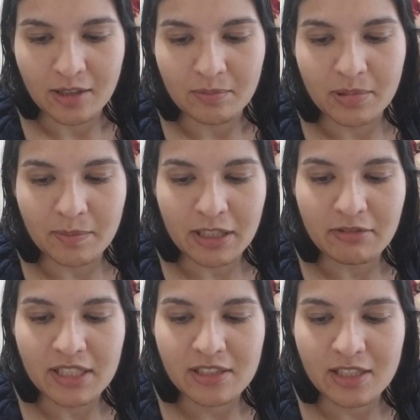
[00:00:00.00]
But my
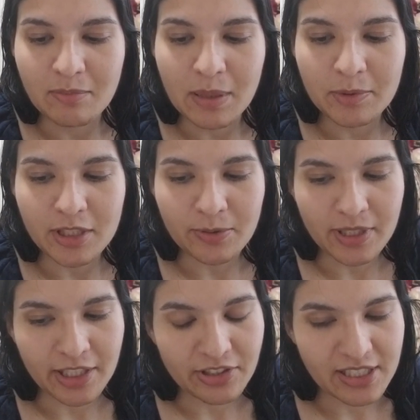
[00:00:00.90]
reason and memory were
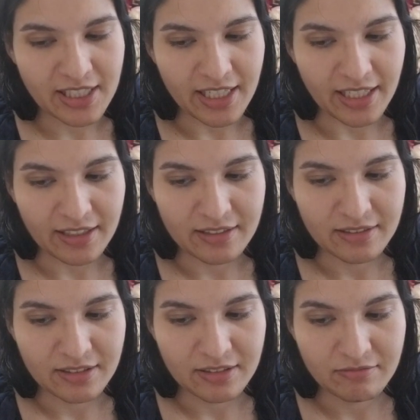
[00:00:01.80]
here to stay.
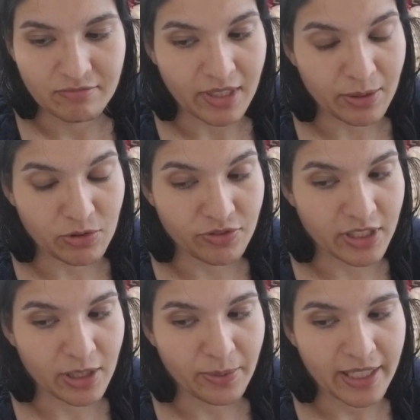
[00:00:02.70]
I was
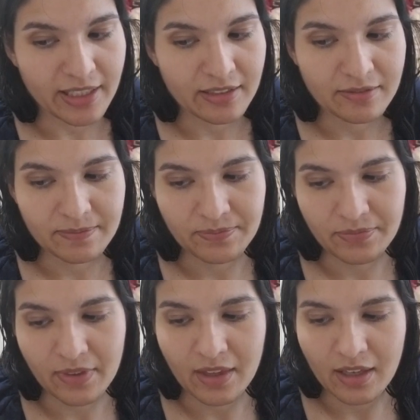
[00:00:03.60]
fully awake.
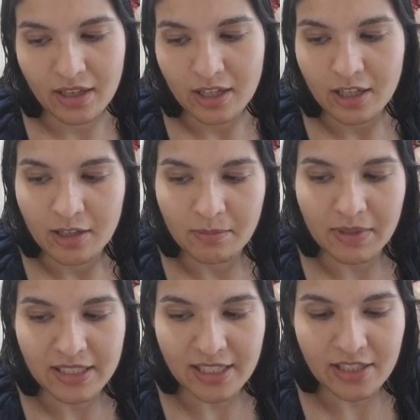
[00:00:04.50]

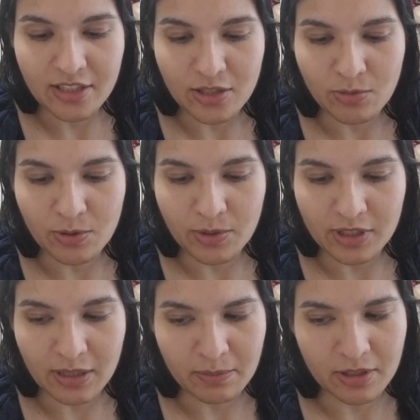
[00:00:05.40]
My senses were
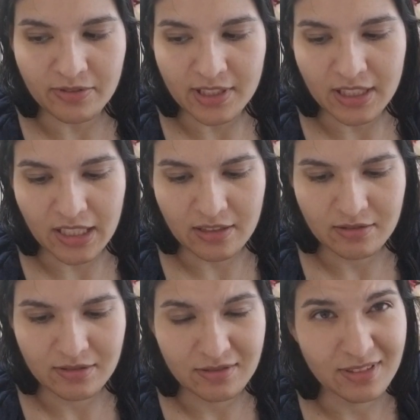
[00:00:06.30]
working perfectly,
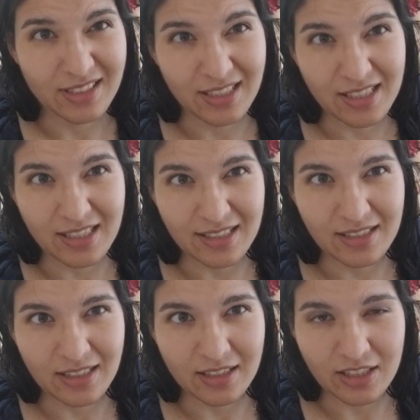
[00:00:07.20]

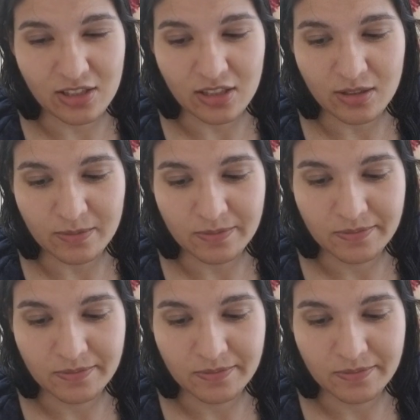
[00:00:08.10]
disgustingly so.